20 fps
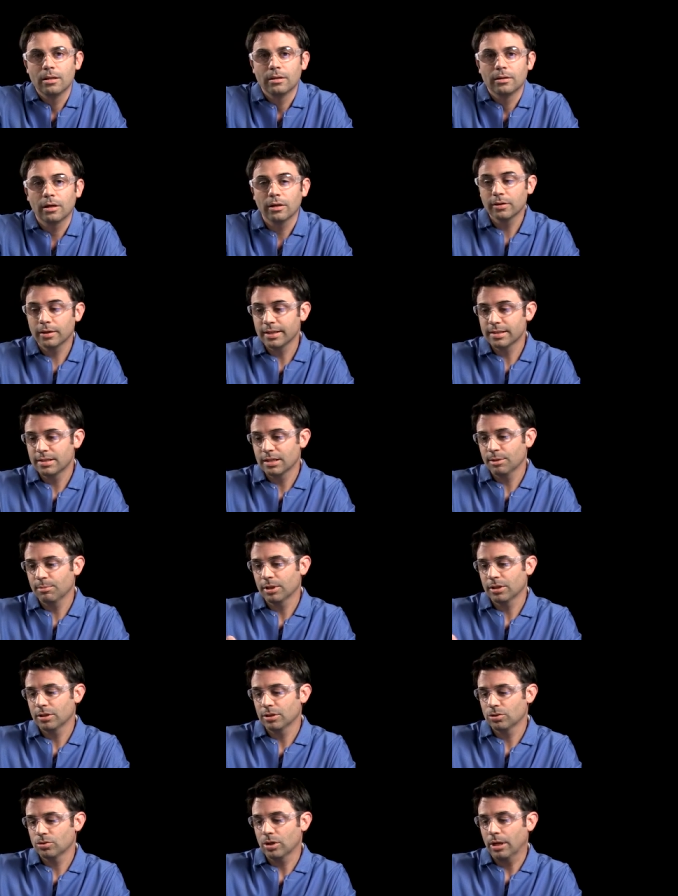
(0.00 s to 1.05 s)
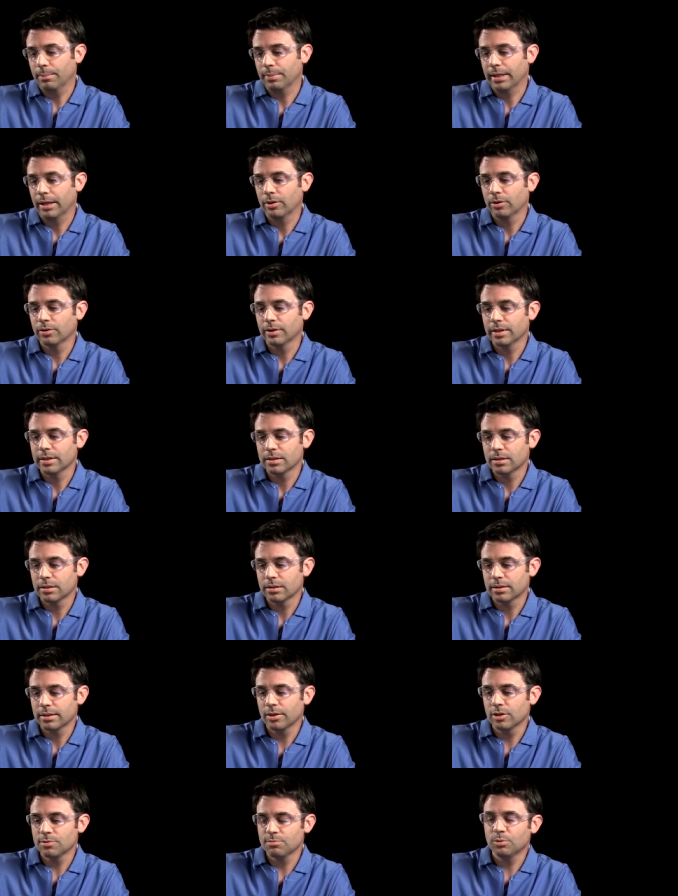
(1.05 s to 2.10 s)
The other nice thing about the drop counter is
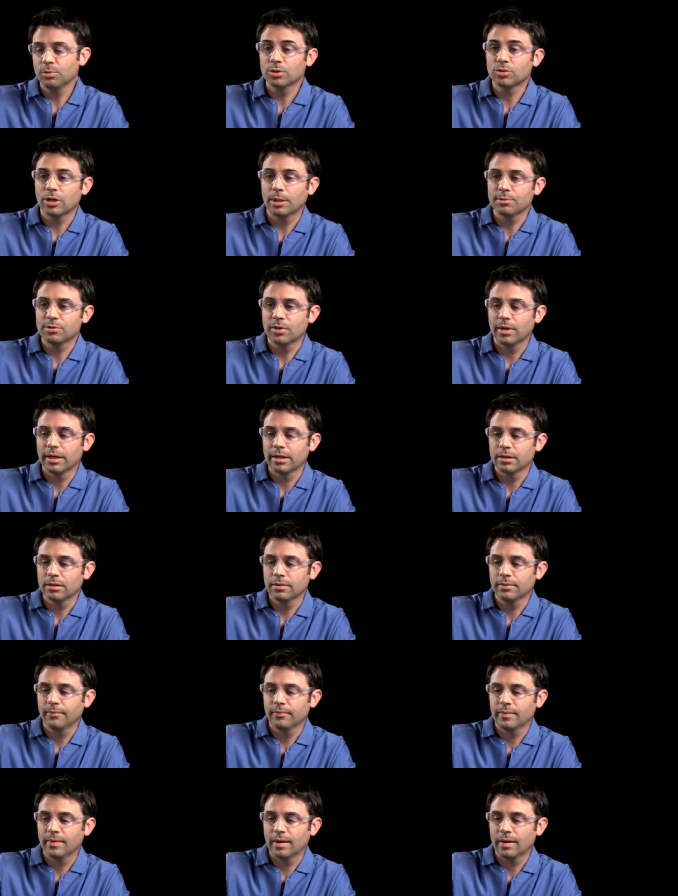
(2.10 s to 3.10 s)
it tells me when drops are added,